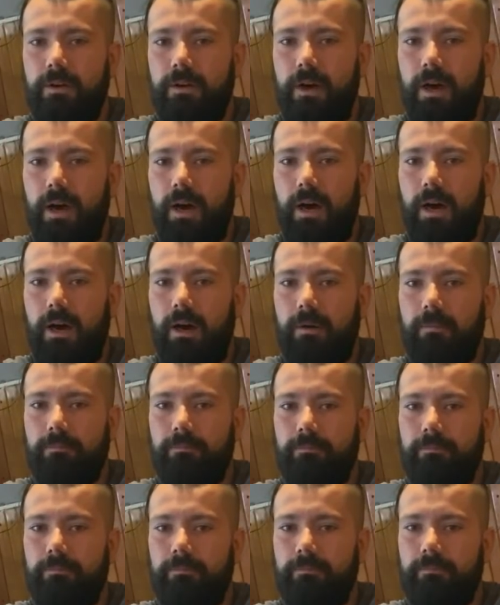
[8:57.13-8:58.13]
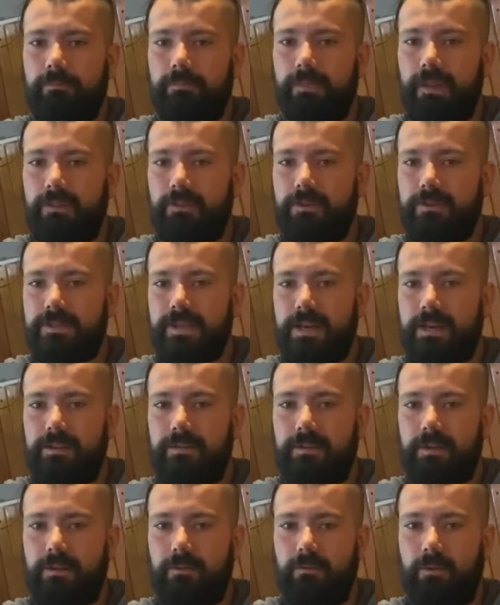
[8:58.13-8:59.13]
that there's
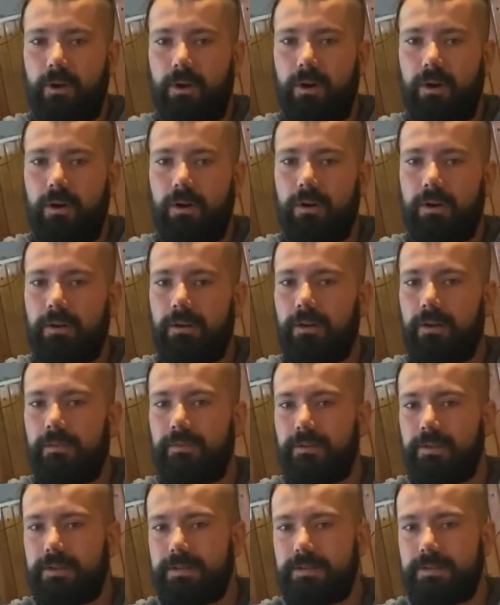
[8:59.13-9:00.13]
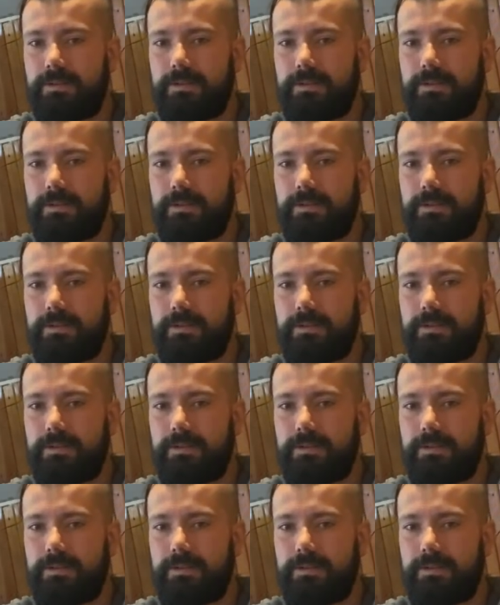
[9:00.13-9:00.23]
anything wrong and that this is